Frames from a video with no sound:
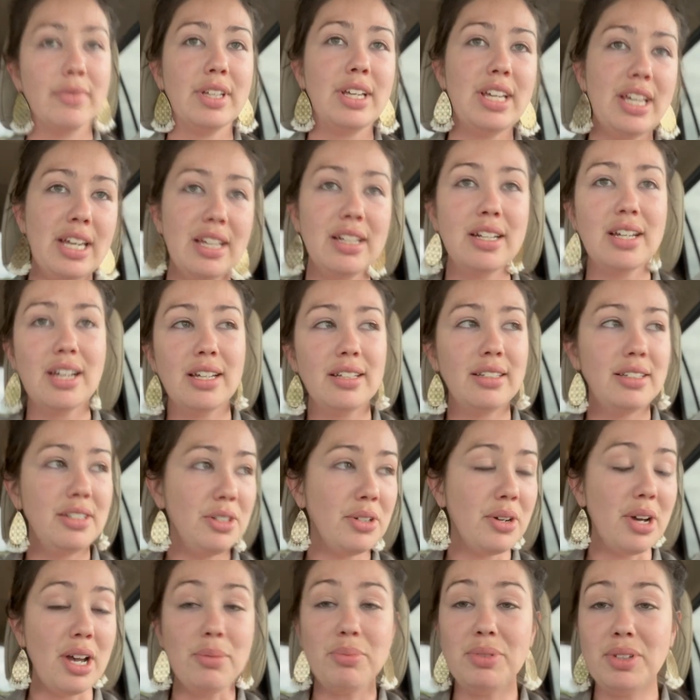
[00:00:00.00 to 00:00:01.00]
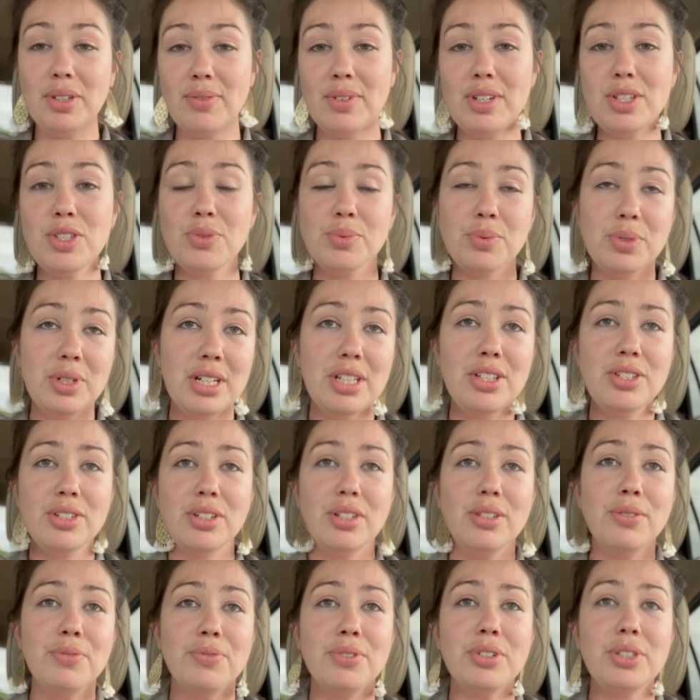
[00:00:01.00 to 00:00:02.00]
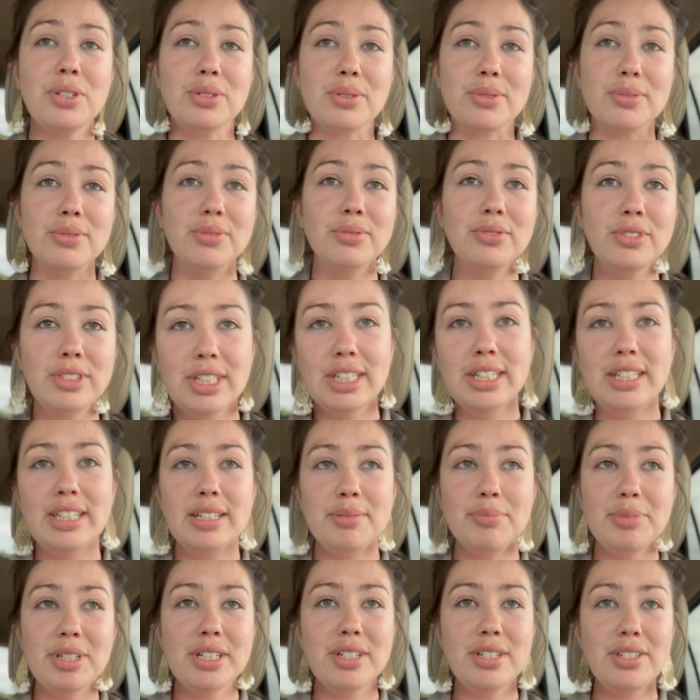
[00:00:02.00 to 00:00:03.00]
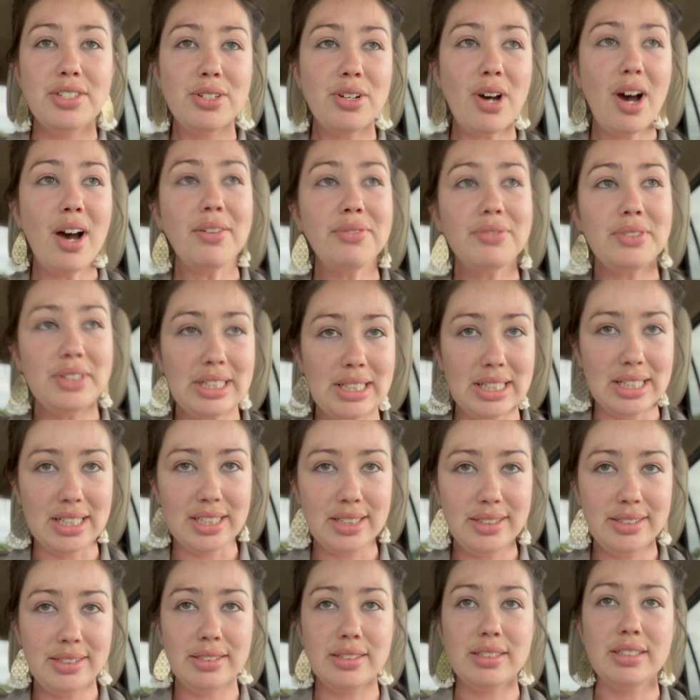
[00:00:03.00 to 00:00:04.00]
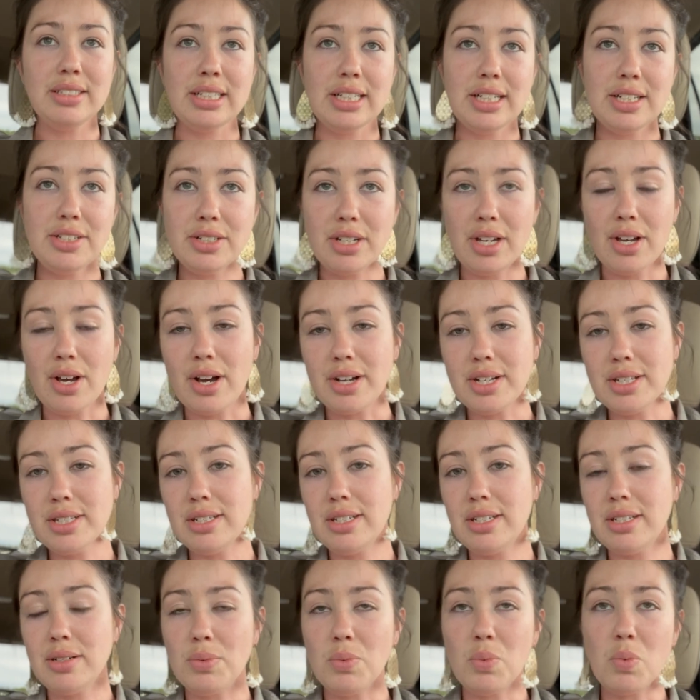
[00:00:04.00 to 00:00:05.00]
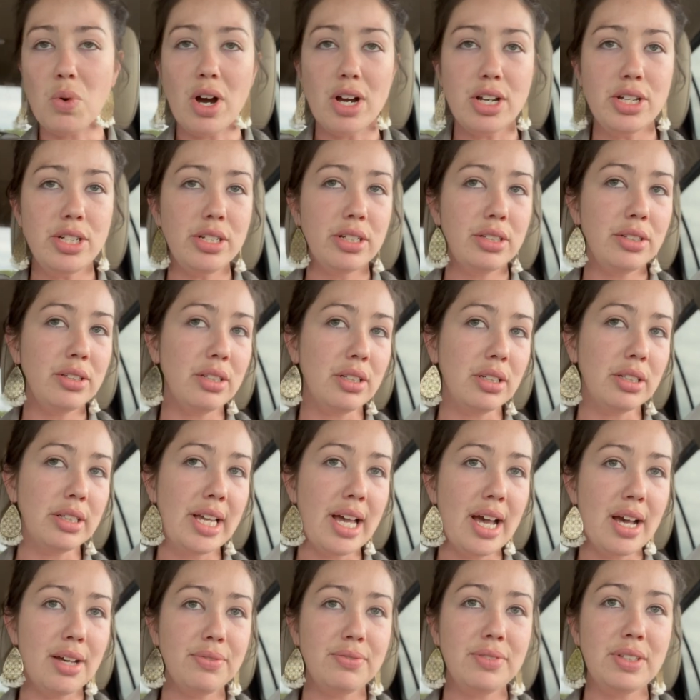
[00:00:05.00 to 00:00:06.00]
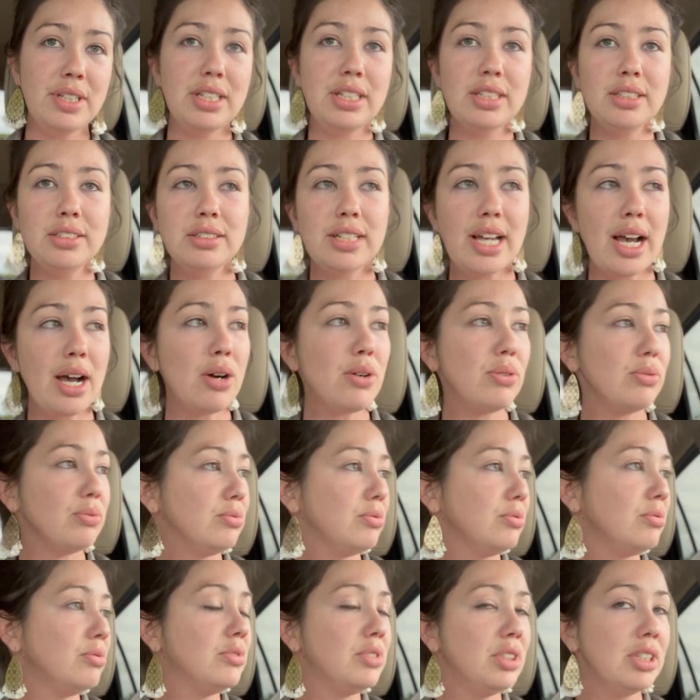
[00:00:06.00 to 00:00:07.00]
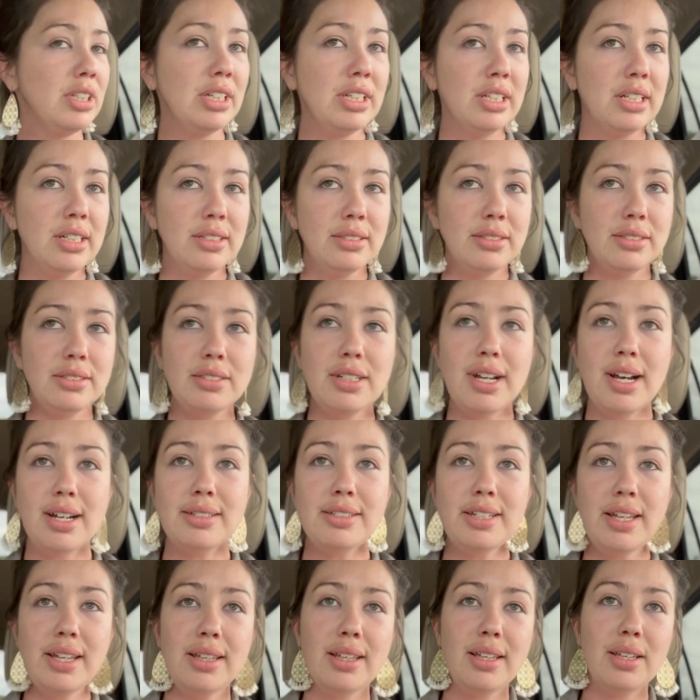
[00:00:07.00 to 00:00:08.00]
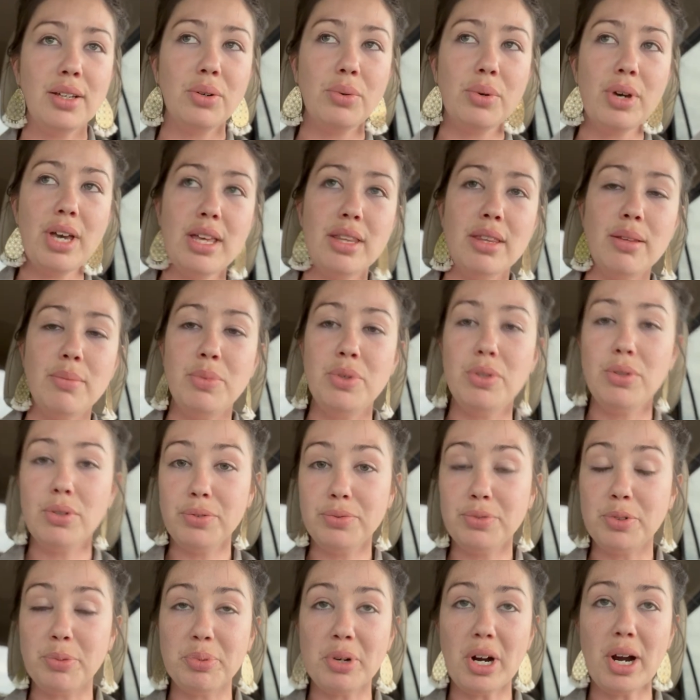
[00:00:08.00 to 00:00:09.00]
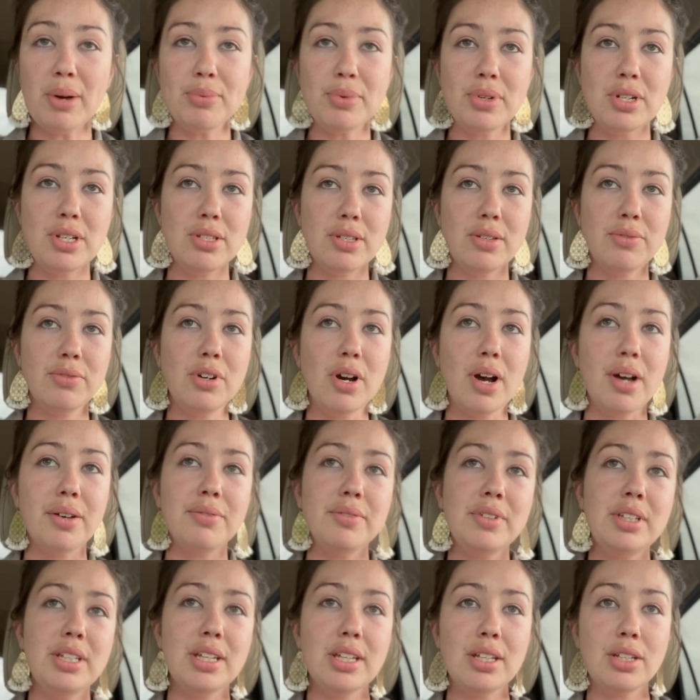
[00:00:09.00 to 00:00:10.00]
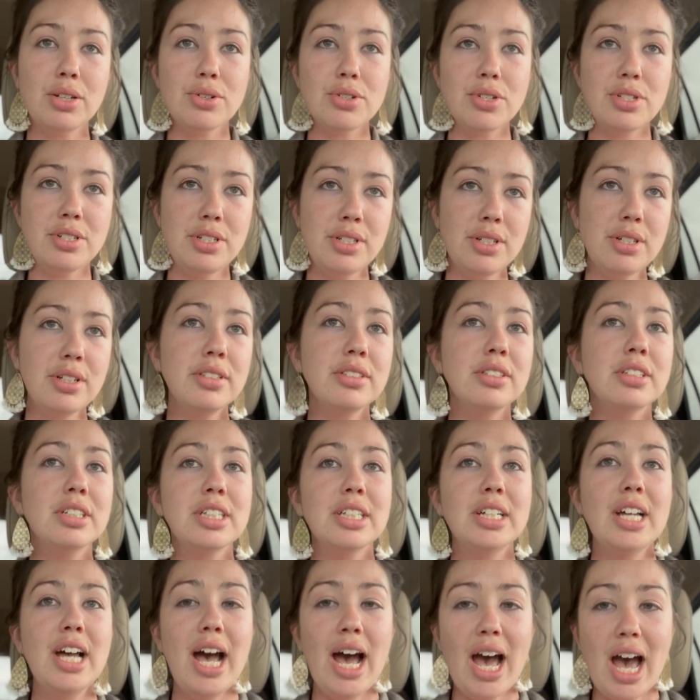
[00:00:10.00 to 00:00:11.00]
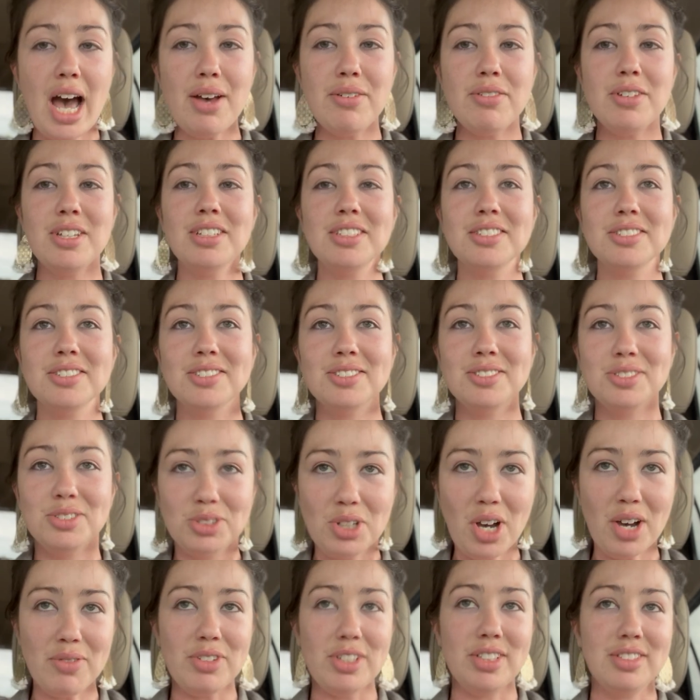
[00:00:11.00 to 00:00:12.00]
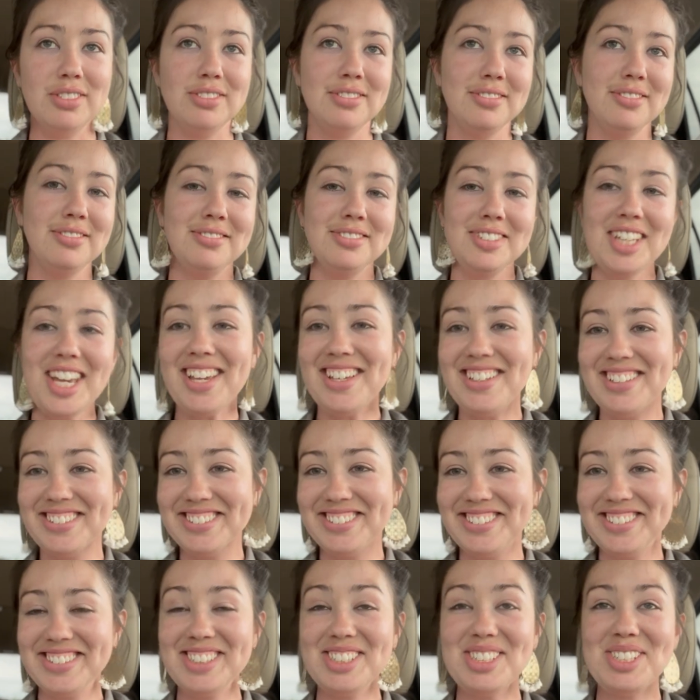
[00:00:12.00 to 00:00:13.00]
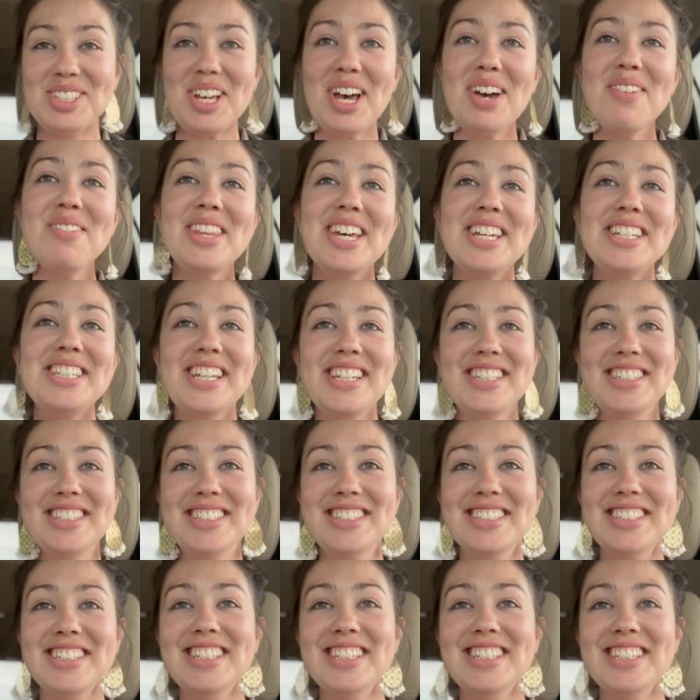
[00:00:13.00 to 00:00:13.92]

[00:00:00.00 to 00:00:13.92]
You know, I believe it's good for you, because coffee is an antioxidant, and washing the caffeine out, it's not taking away the beautiful properties of coffee, and you're still having coffee, okay? Still having that taste.